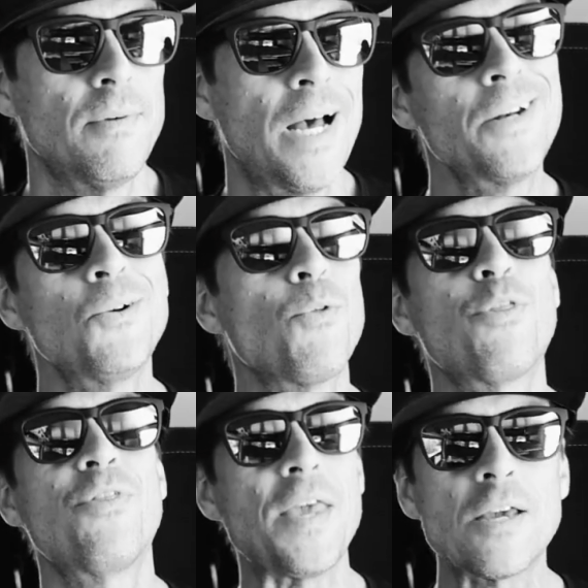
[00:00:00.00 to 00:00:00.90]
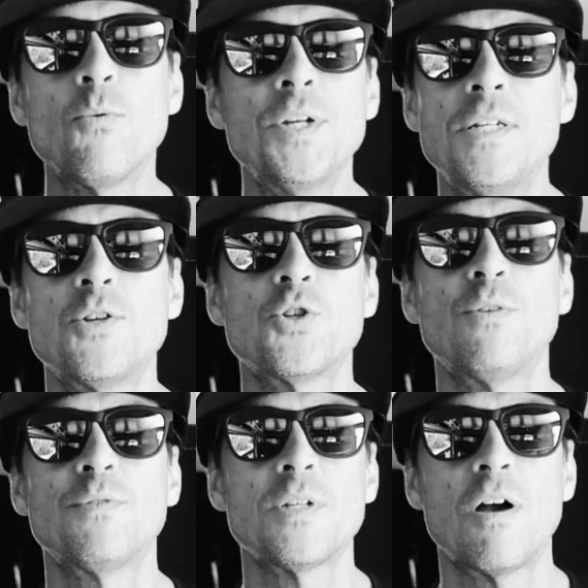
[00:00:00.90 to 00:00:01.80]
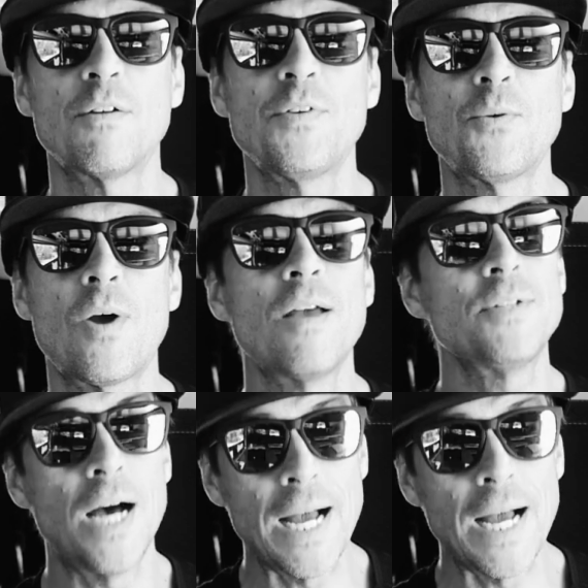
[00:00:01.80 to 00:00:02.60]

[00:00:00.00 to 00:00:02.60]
I don't think when digital photography arrived,